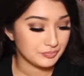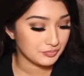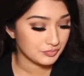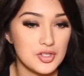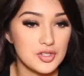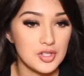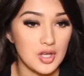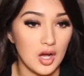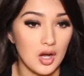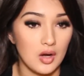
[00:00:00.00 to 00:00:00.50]

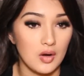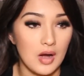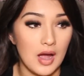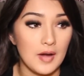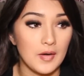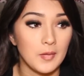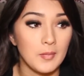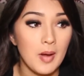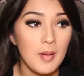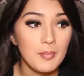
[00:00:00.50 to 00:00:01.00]
So
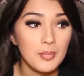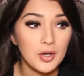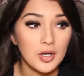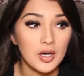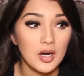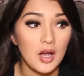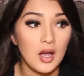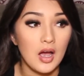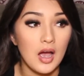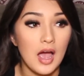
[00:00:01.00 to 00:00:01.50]
I
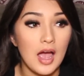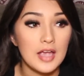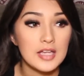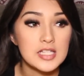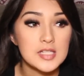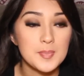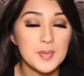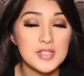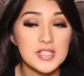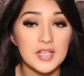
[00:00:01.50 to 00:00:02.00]
remember, I
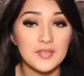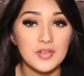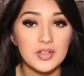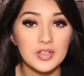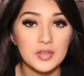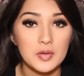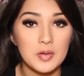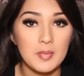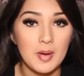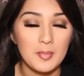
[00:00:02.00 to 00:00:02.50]

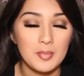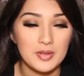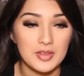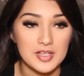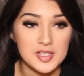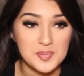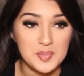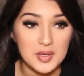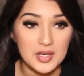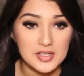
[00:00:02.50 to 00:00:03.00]
specifically remember
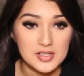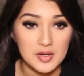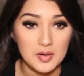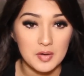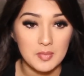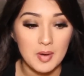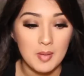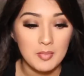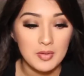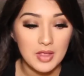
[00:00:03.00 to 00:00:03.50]
this because I
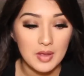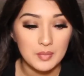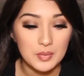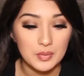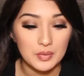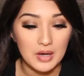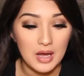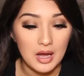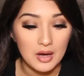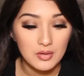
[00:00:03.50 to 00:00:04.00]
remember that
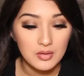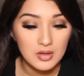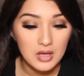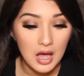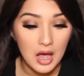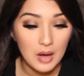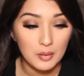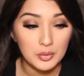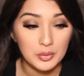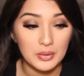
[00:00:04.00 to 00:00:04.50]
we were
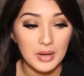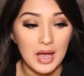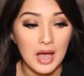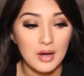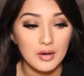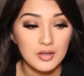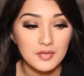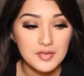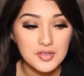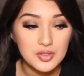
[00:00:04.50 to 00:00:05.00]

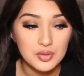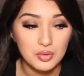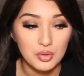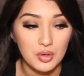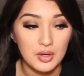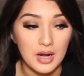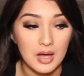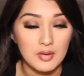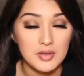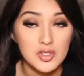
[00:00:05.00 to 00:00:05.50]
out of
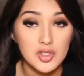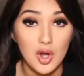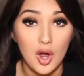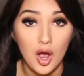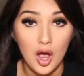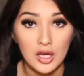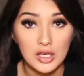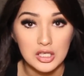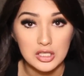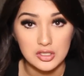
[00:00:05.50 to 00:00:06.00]
school, and I was
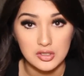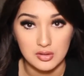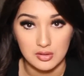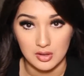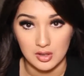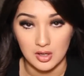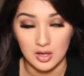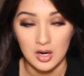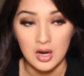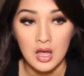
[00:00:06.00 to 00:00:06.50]
talking to
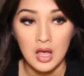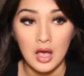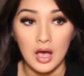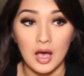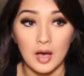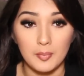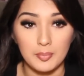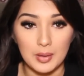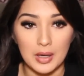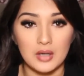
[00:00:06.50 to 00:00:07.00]
her
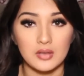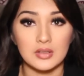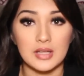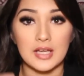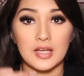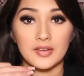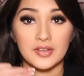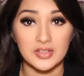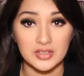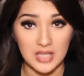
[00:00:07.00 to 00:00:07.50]
about
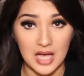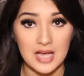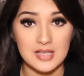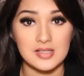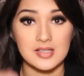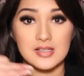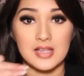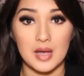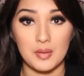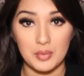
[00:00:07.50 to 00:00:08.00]
like the
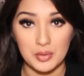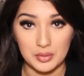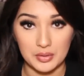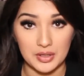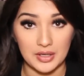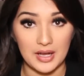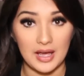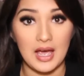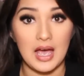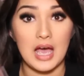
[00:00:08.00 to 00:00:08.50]
classes that we were
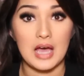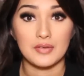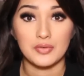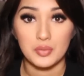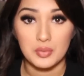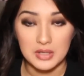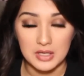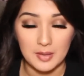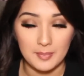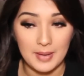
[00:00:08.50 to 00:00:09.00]
gonna have
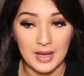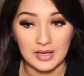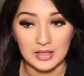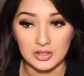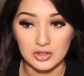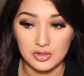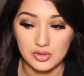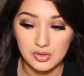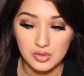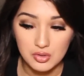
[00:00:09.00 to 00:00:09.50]
when we get
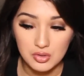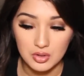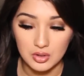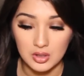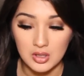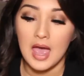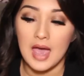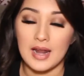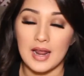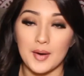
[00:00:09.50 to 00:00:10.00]
back into
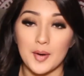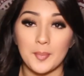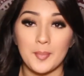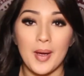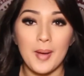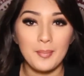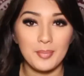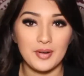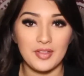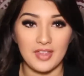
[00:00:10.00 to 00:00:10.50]
school. And I
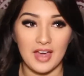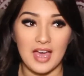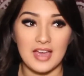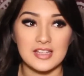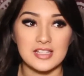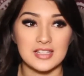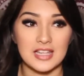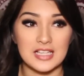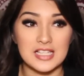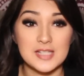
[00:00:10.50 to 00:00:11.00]
remember
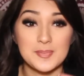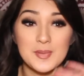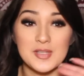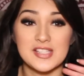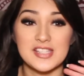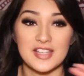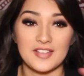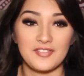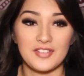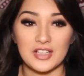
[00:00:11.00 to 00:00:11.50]
that like
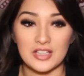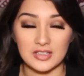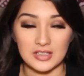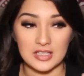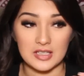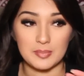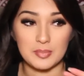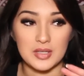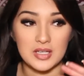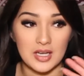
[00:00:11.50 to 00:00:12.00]

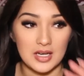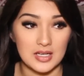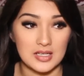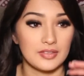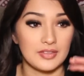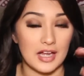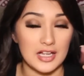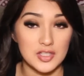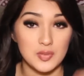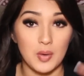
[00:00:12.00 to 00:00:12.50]
specifically because
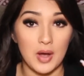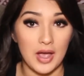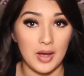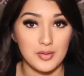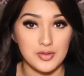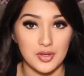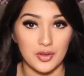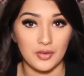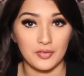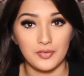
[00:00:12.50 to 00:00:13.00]
that's why
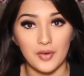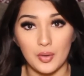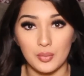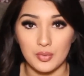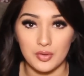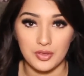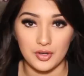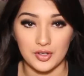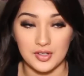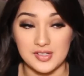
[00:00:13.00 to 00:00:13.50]
I was on the
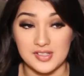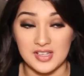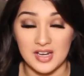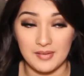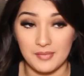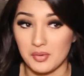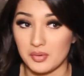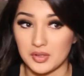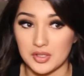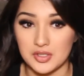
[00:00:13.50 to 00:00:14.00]
phone with her, because I
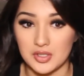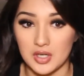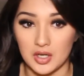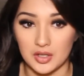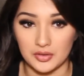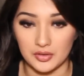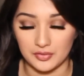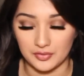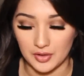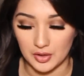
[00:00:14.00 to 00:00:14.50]
never really
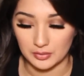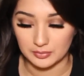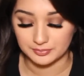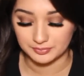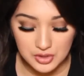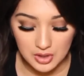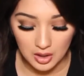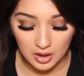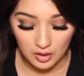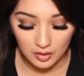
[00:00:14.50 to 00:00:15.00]
talk on the phone.
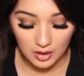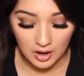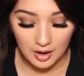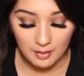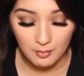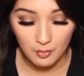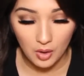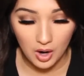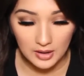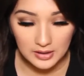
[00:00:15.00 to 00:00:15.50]
So
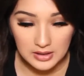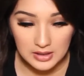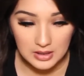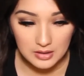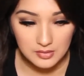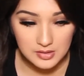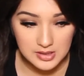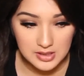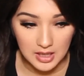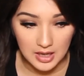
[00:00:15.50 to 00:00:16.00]
I'm walking
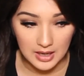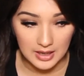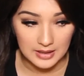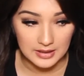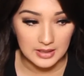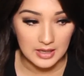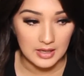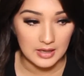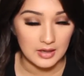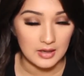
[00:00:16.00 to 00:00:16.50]

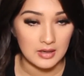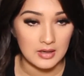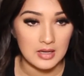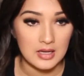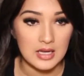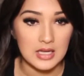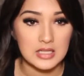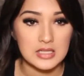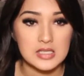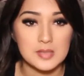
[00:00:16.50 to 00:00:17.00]
outside, and
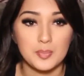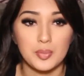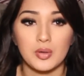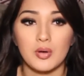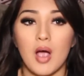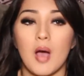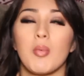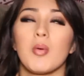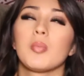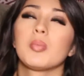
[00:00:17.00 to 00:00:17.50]
it's
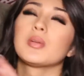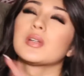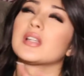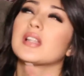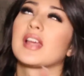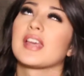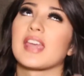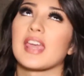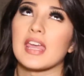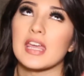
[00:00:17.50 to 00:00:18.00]

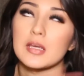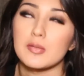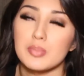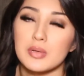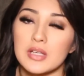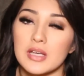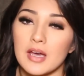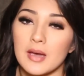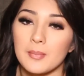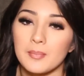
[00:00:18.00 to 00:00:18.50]
probably like 8
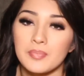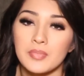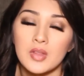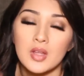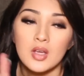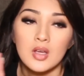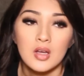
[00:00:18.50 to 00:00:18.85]
p.m.